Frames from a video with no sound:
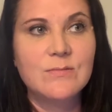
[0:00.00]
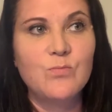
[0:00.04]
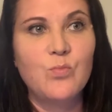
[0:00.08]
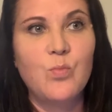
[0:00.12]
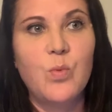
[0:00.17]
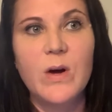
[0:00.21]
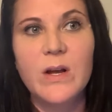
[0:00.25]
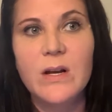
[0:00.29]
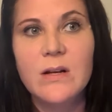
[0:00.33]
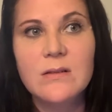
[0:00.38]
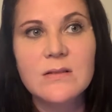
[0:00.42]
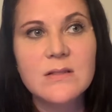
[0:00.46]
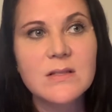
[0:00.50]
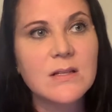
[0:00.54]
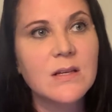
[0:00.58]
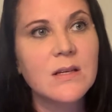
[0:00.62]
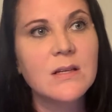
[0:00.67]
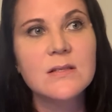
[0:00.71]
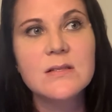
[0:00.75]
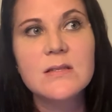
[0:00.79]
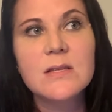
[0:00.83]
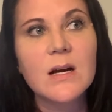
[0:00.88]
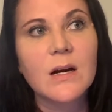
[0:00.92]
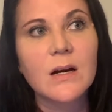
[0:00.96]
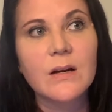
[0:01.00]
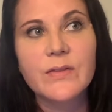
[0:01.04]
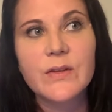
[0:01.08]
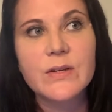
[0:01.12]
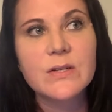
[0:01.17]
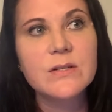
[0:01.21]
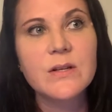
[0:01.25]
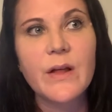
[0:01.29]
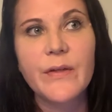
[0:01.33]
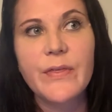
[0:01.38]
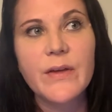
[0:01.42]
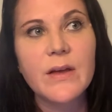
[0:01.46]
what else is there?
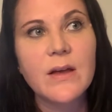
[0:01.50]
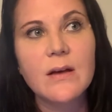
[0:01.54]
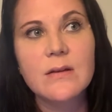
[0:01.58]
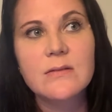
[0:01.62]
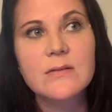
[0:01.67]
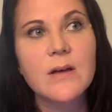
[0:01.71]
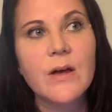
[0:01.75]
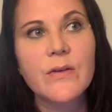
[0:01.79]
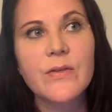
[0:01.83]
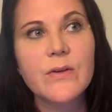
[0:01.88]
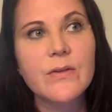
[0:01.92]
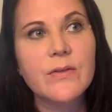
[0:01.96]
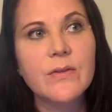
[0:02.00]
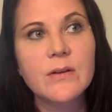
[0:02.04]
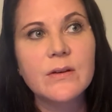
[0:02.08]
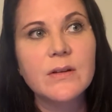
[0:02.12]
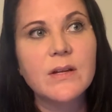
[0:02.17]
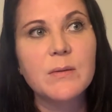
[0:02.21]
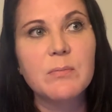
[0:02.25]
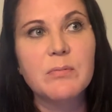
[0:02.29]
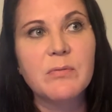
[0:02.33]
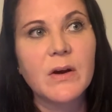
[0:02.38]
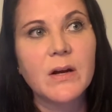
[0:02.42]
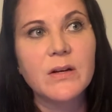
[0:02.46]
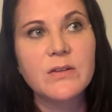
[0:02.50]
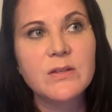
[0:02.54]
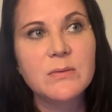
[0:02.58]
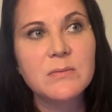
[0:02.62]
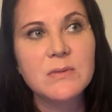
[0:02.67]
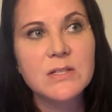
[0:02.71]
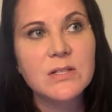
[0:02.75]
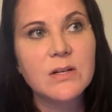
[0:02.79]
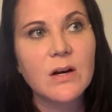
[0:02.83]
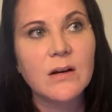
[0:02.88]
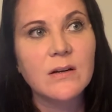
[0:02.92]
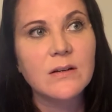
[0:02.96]
There's nothing else other than deep fried
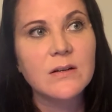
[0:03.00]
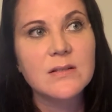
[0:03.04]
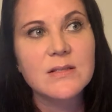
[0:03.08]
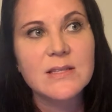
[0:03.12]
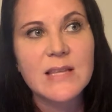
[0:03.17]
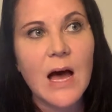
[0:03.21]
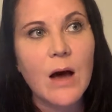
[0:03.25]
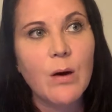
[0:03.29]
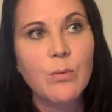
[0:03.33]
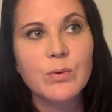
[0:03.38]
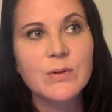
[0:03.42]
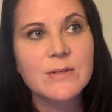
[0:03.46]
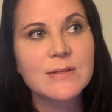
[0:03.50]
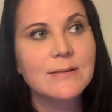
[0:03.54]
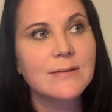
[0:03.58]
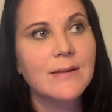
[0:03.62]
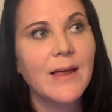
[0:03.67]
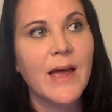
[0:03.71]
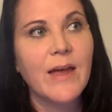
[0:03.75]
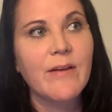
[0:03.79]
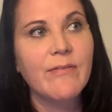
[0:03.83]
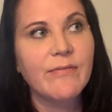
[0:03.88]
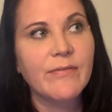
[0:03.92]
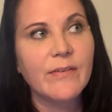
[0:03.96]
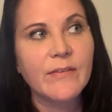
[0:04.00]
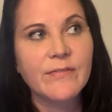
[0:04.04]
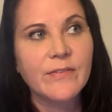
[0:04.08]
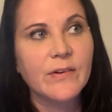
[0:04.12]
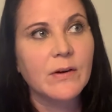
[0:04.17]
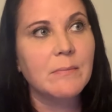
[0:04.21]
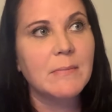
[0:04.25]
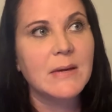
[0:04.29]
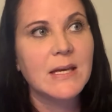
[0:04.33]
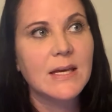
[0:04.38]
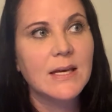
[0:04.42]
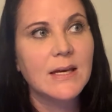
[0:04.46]
chimichangas. That was life for
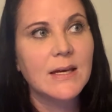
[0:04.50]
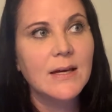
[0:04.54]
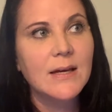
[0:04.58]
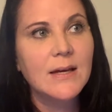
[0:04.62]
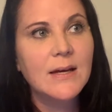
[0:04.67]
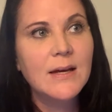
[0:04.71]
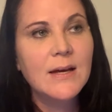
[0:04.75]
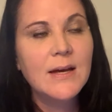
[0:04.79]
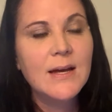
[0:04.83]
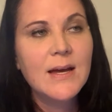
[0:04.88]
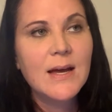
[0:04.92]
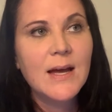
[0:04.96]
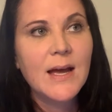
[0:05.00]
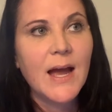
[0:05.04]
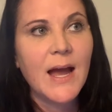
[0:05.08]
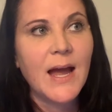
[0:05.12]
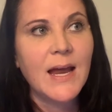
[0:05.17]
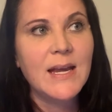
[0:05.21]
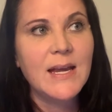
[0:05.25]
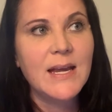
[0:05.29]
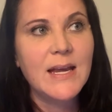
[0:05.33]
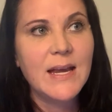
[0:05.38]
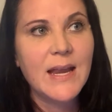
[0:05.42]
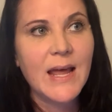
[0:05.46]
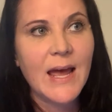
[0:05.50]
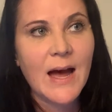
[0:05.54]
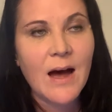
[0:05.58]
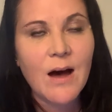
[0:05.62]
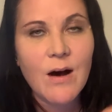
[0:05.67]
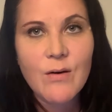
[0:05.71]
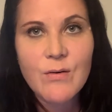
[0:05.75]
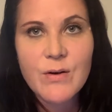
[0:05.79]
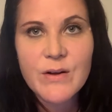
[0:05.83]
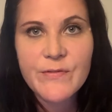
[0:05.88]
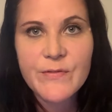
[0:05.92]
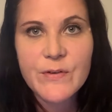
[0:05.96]
me. And
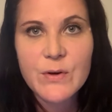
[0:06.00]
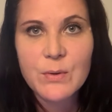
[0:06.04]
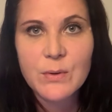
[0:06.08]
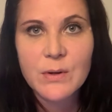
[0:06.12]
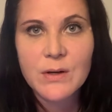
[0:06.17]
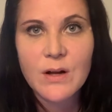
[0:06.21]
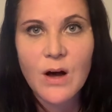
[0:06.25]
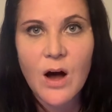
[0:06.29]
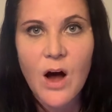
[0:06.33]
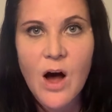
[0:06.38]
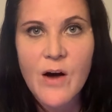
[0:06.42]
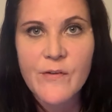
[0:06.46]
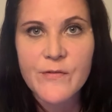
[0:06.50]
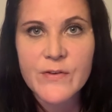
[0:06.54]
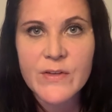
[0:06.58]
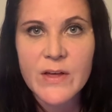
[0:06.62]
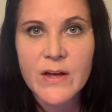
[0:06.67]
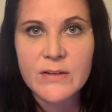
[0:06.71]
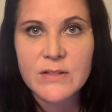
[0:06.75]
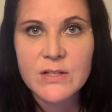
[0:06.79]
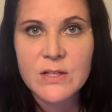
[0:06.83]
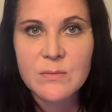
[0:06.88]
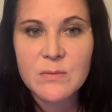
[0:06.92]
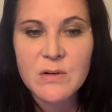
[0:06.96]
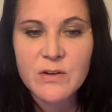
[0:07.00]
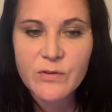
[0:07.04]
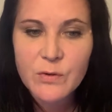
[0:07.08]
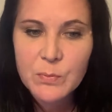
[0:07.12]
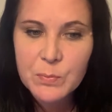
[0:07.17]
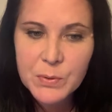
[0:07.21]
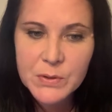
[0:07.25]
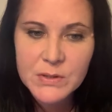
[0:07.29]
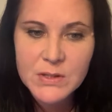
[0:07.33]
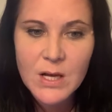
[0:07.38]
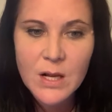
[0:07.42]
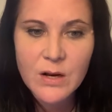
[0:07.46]
now if you were to offer that to me, if you
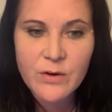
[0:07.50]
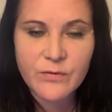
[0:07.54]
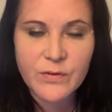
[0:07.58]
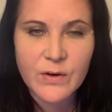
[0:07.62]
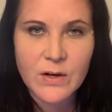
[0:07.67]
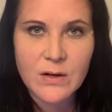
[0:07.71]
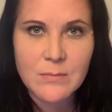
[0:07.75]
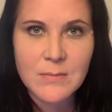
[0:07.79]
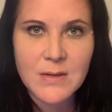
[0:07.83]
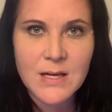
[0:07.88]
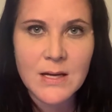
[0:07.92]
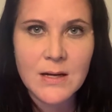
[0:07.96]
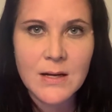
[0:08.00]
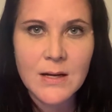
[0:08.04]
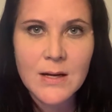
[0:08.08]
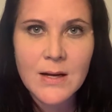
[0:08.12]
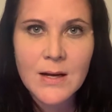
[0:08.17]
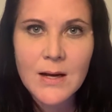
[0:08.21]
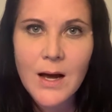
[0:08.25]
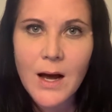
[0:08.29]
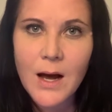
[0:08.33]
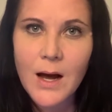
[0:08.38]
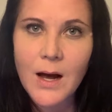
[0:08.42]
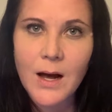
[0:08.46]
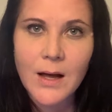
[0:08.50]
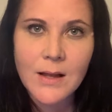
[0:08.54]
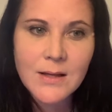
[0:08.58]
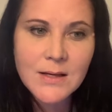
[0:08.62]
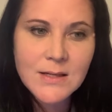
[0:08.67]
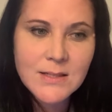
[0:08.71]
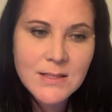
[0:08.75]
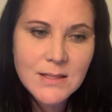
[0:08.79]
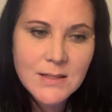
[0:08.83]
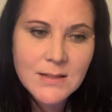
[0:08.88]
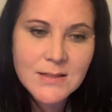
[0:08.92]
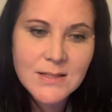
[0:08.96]
put that in front of me, all I
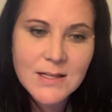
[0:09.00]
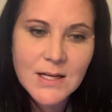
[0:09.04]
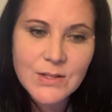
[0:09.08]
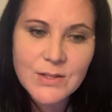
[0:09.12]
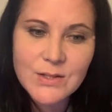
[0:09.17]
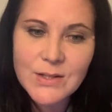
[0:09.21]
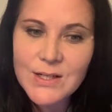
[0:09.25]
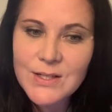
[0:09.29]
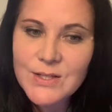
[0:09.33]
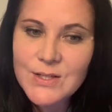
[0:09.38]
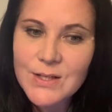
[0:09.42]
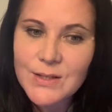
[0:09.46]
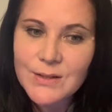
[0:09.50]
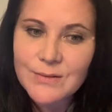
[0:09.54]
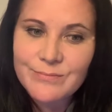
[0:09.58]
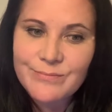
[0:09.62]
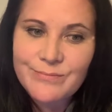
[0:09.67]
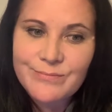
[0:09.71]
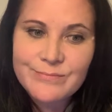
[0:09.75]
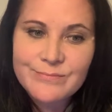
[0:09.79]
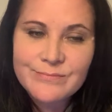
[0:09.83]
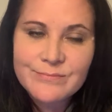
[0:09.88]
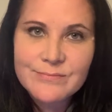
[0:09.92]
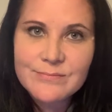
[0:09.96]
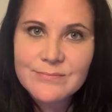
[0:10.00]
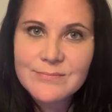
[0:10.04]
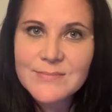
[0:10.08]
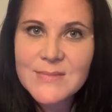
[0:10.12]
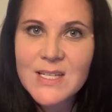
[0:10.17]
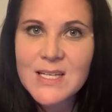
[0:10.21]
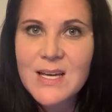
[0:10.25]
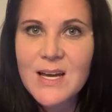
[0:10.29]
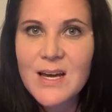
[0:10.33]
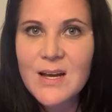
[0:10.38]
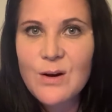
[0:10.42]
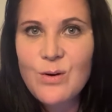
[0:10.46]
see is saturation.
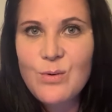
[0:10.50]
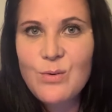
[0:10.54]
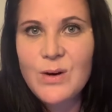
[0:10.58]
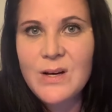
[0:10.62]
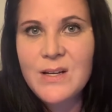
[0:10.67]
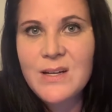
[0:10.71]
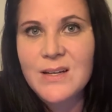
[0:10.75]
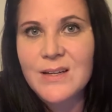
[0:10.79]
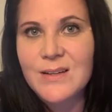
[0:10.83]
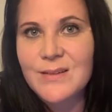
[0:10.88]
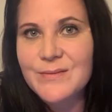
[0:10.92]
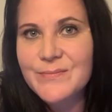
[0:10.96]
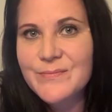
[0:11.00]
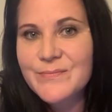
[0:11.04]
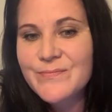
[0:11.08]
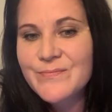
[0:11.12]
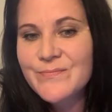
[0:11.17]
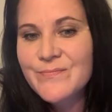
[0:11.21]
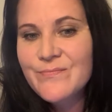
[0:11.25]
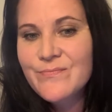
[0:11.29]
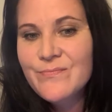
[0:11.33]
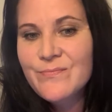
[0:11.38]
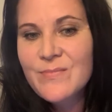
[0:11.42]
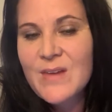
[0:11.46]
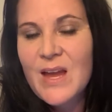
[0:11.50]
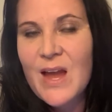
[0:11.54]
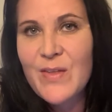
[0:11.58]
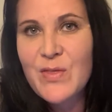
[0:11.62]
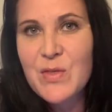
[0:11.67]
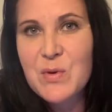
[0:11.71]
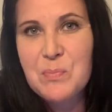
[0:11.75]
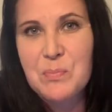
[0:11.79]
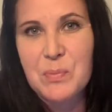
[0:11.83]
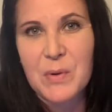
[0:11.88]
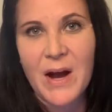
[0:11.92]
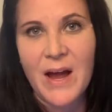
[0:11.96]
Like, I don't want it. And
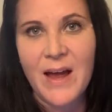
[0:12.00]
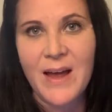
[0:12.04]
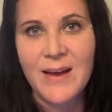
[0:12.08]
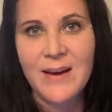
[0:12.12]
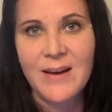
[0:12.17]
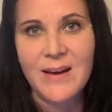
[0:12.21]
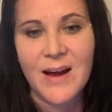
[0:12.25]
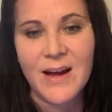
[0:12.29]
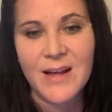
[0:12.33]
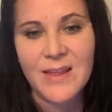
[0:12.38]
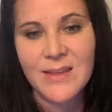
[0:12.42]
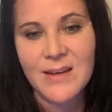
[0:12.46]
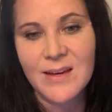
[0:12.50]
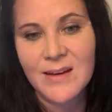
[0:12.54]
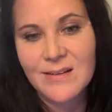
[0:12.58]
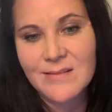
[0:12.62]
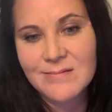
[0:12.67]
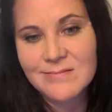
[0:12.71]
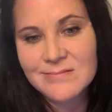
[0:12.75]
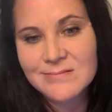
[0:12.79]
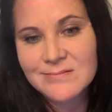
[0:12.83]
the bread, I think,